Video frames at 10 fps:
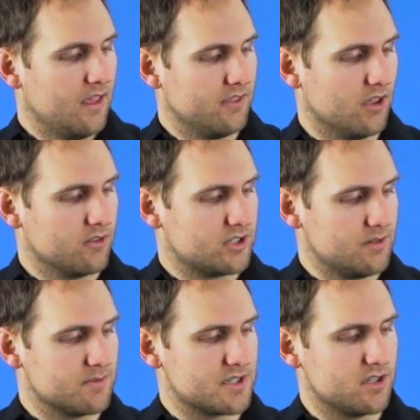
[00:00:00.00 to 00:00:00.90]
The other
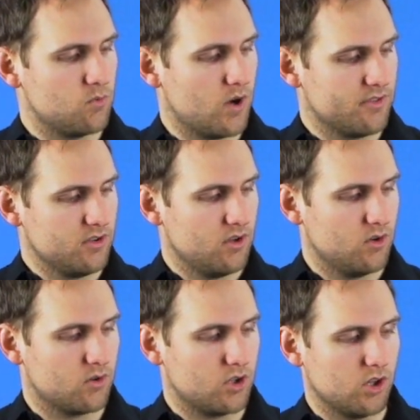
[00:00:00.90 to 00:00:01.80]
tip is that you want the
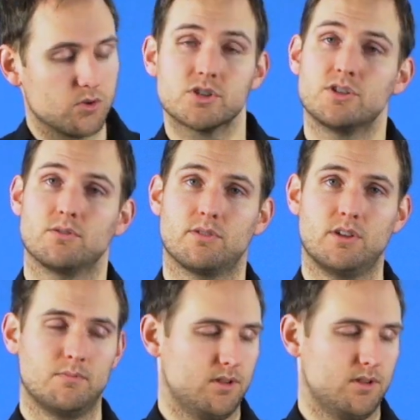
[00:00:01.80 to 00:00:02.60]
yo-yo close to your thumb.